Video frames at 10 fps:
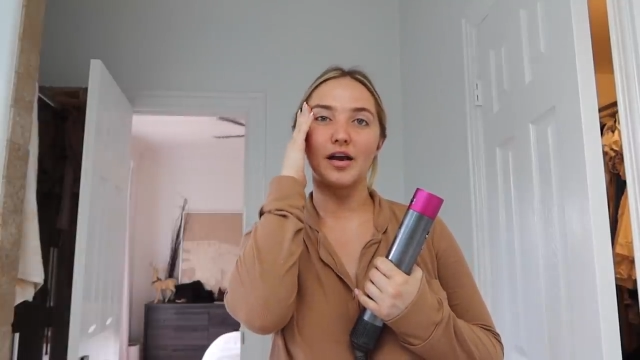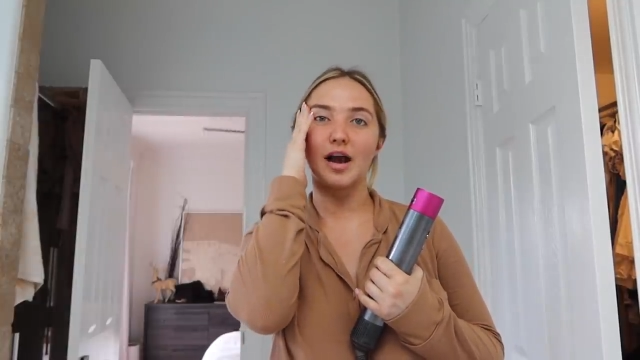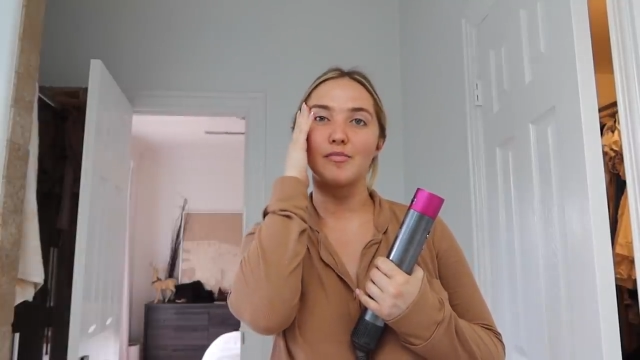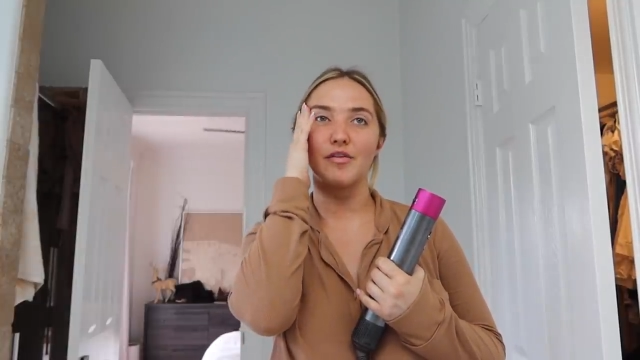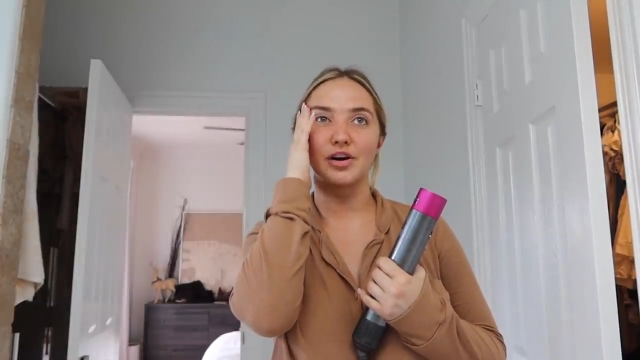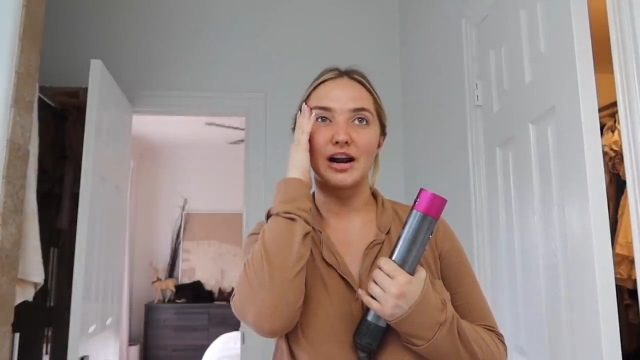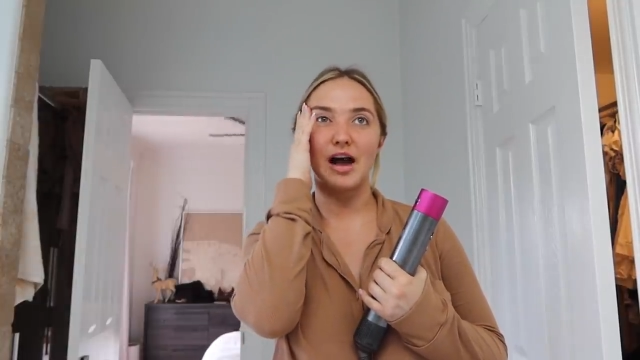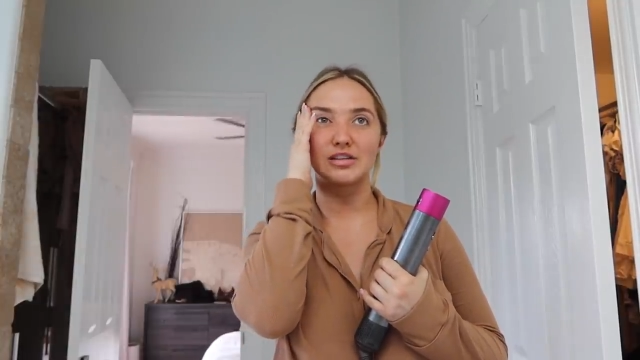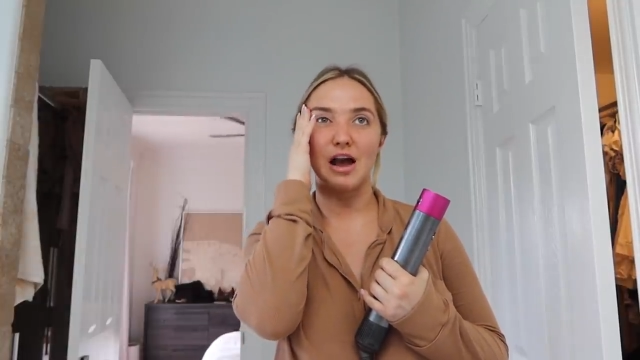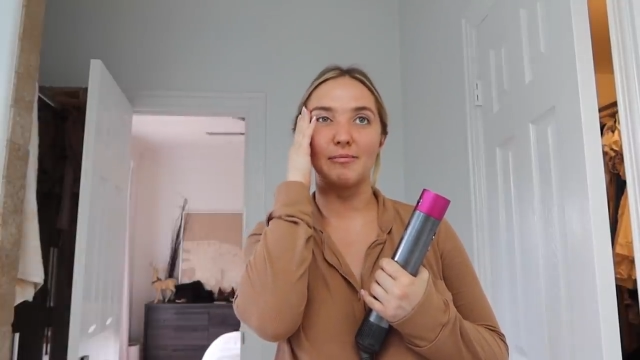Like I'm never gonna
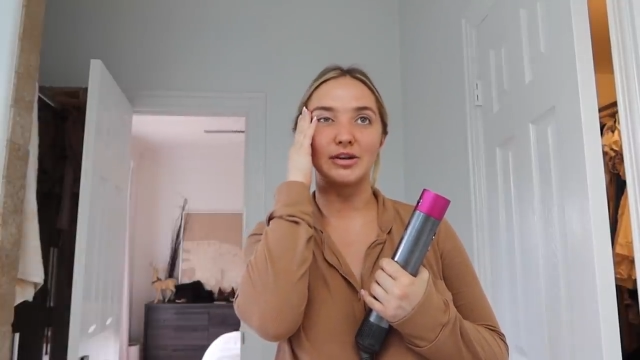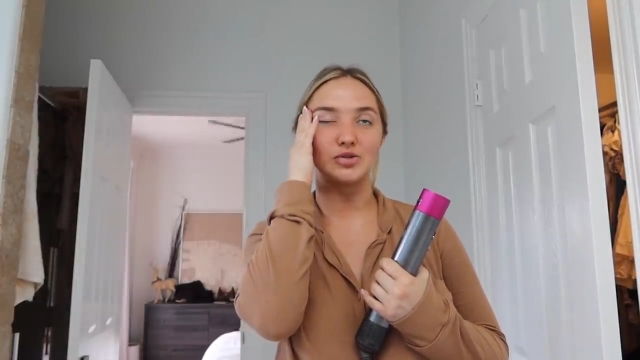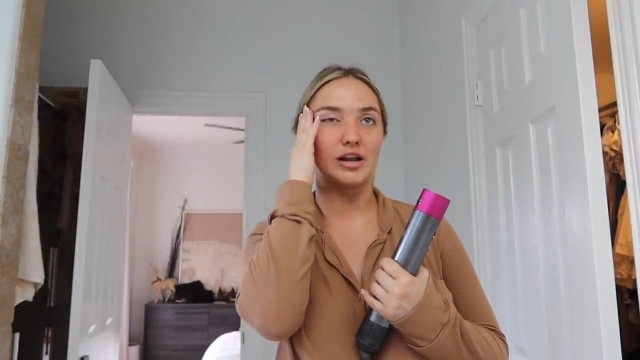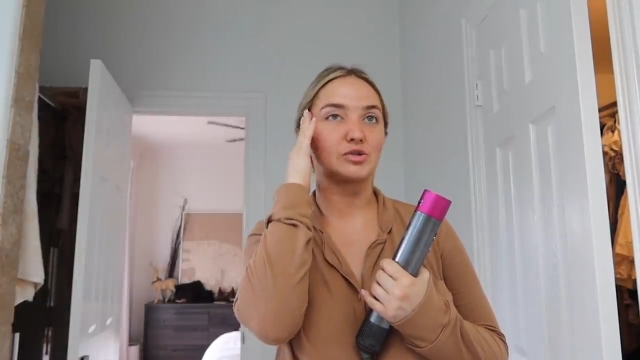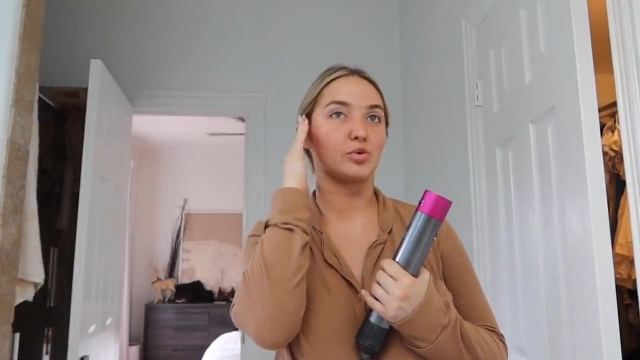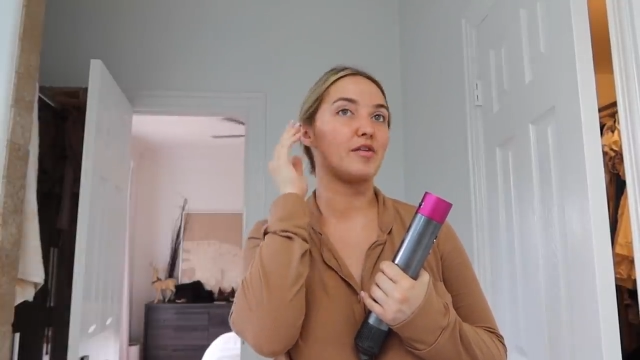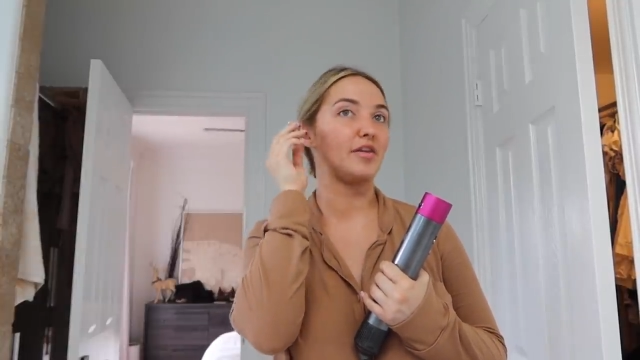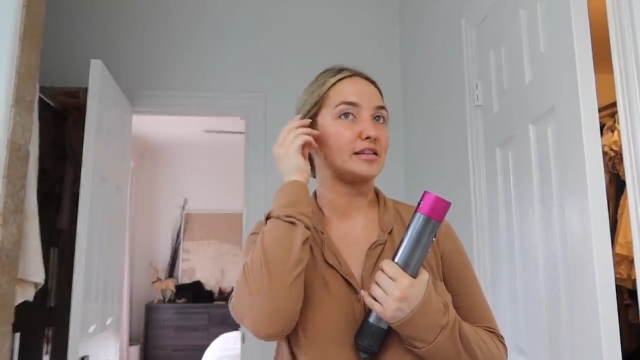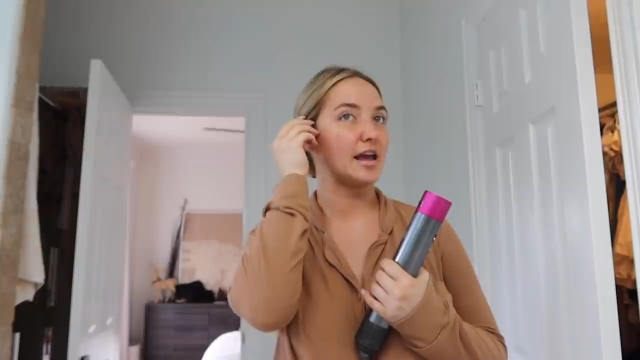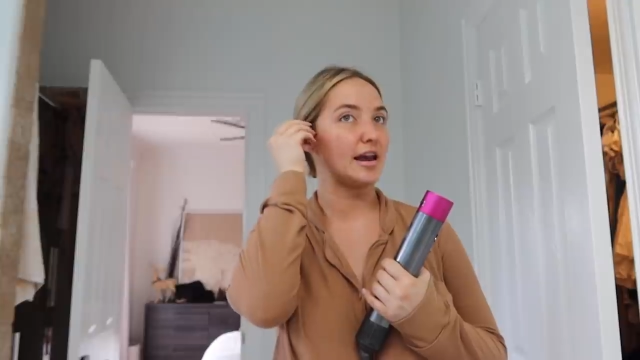have a time in my 20s where I've
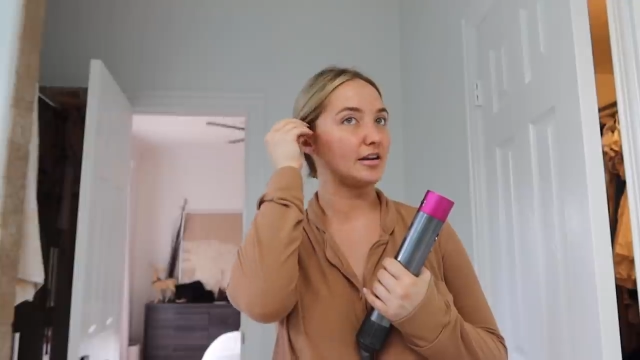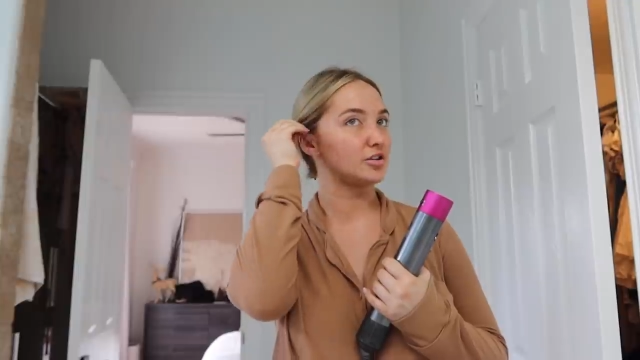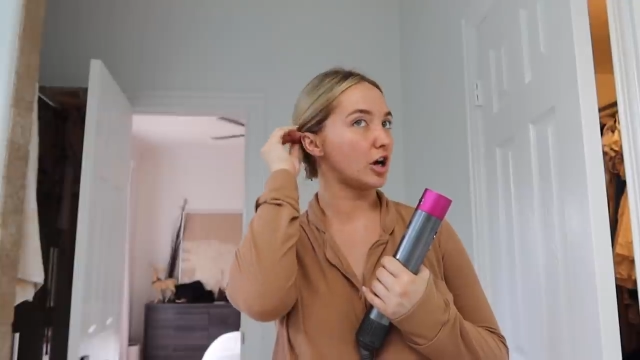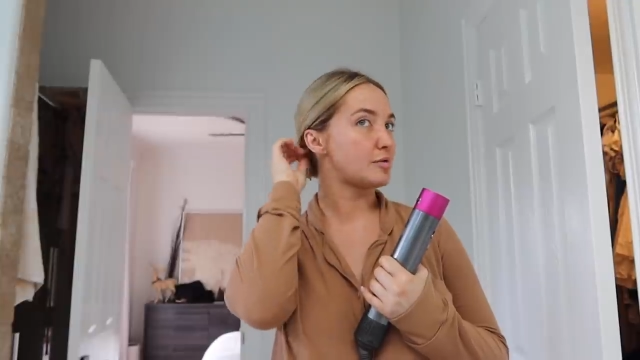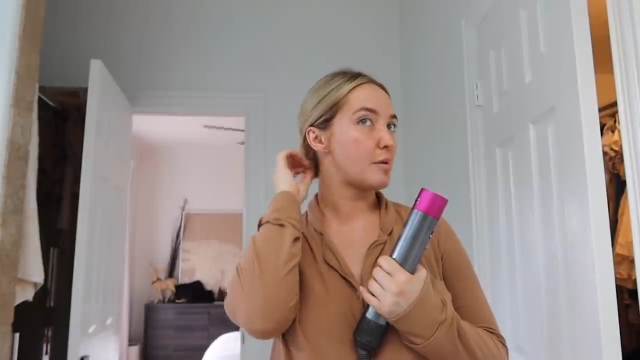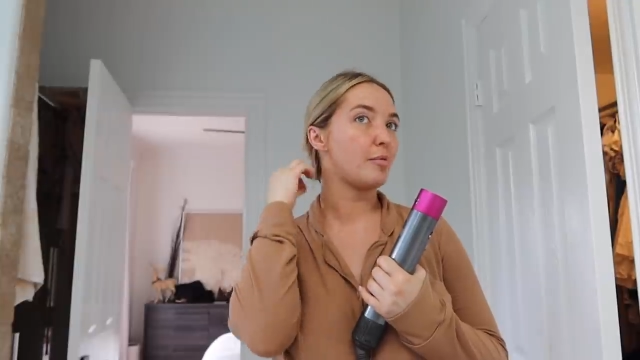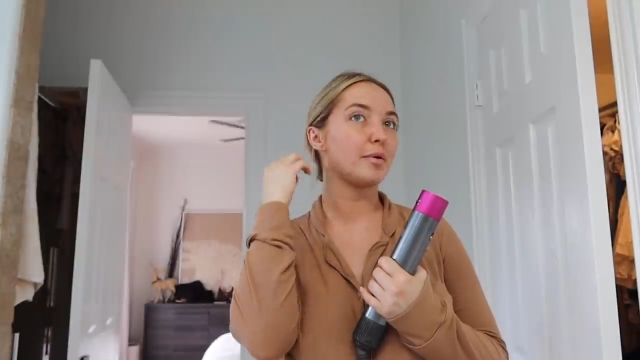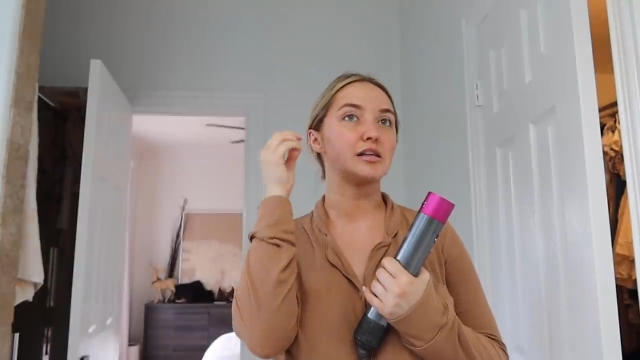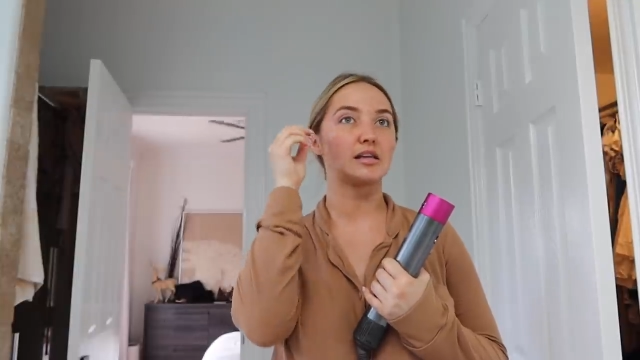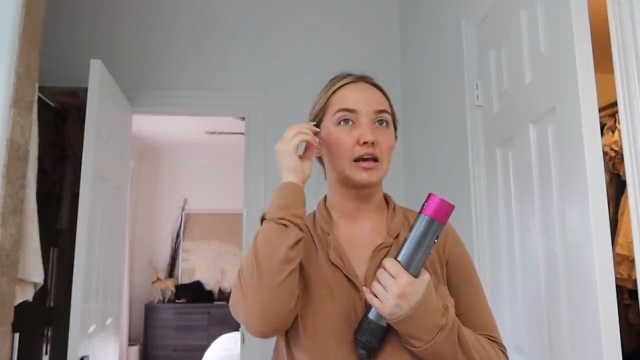like dated and talked to people
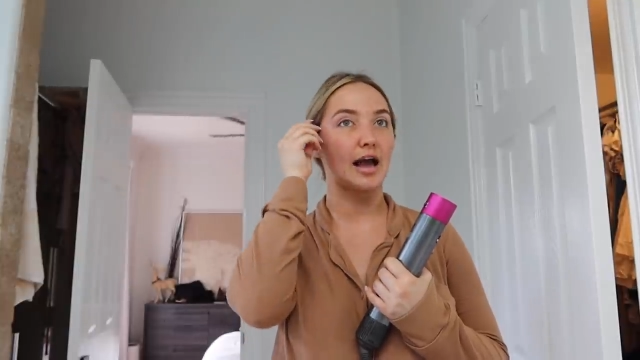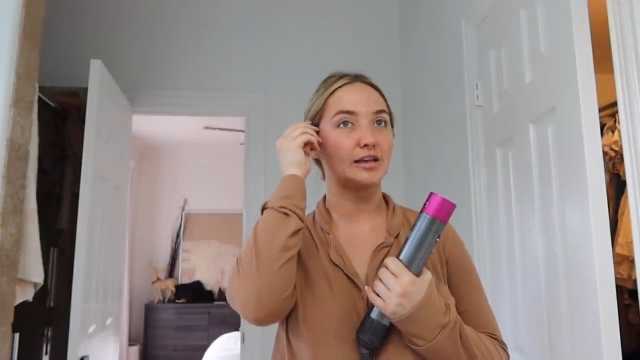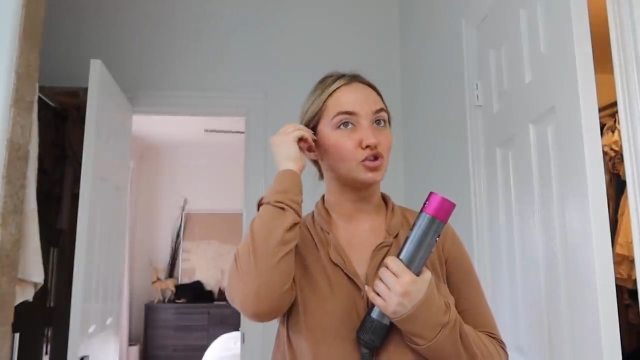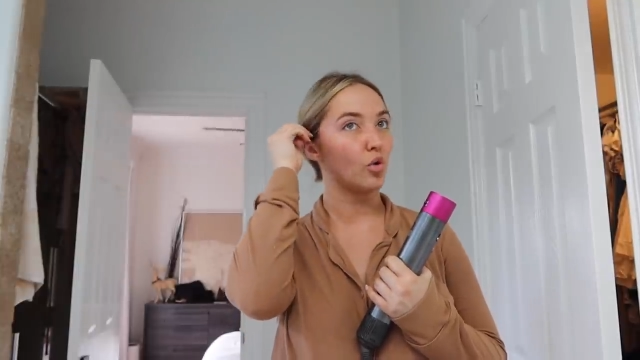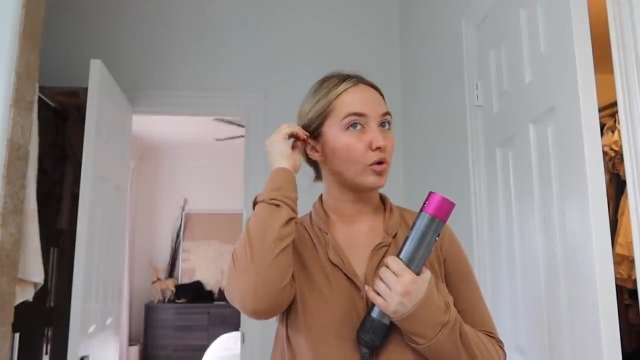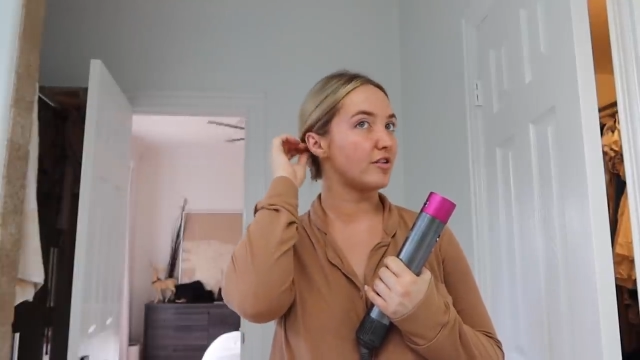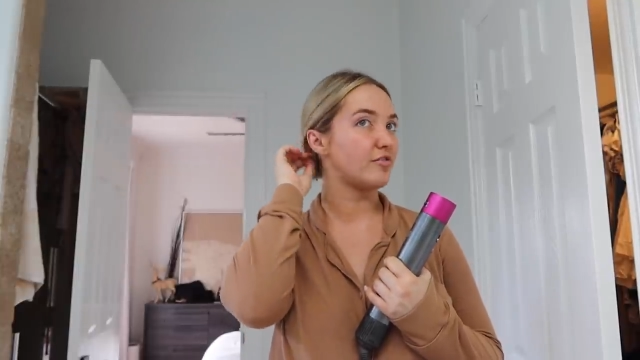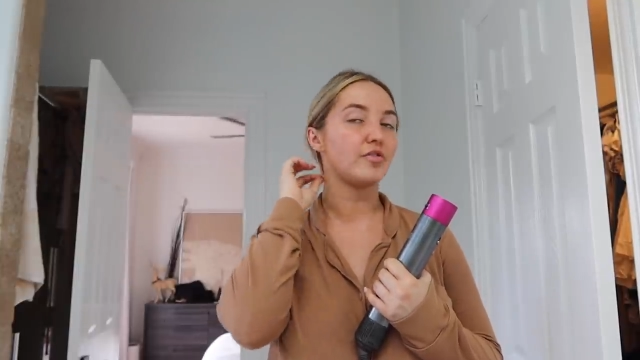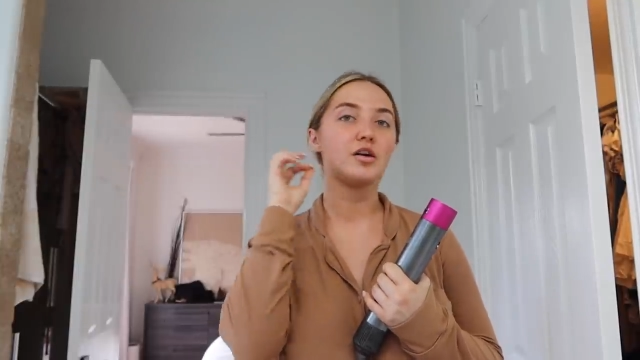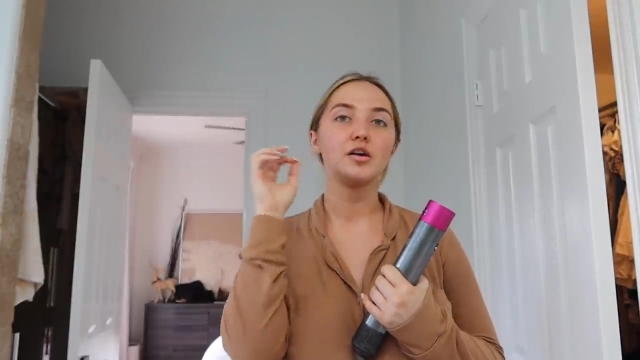because like I don't
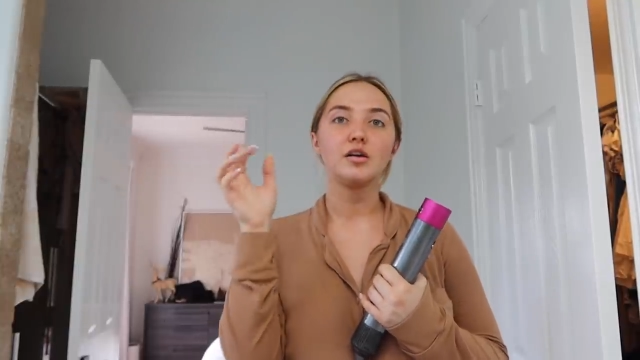give